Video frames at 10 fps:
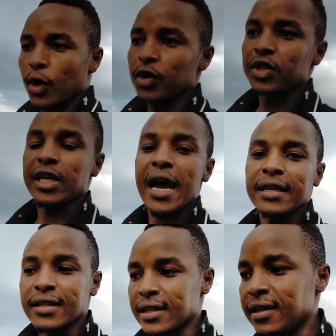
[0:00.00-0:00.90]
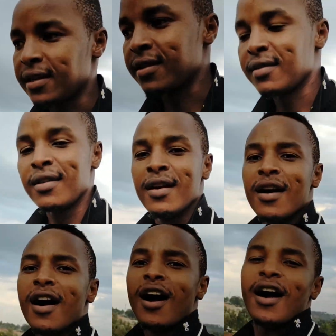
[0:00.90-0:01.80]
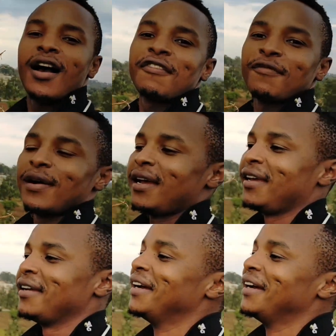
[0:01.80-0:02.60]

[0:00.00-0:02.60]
on sight i have my